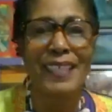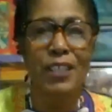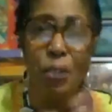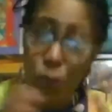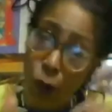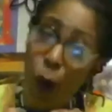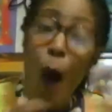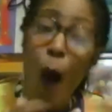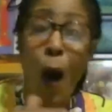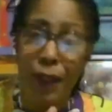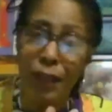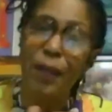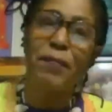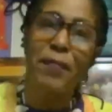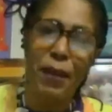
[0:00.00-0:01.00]
to
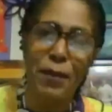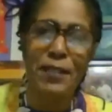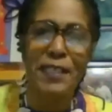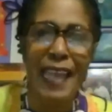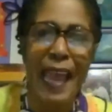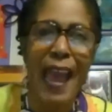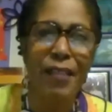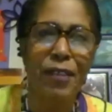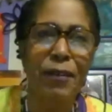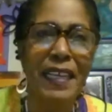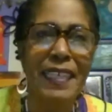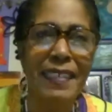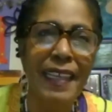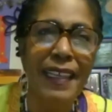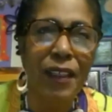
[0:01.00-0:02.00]
all of those
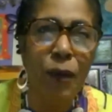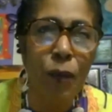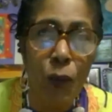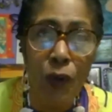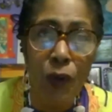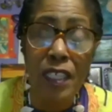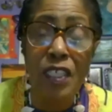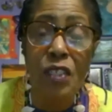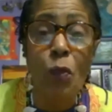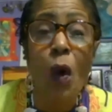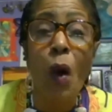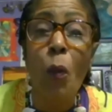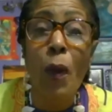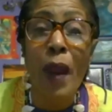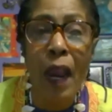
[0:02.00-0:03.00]
gatherings in the woods,
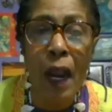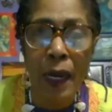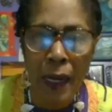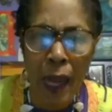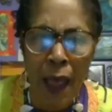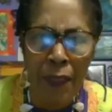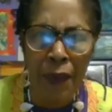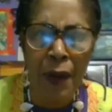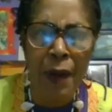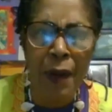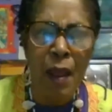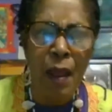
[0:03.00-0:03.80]
one way or another,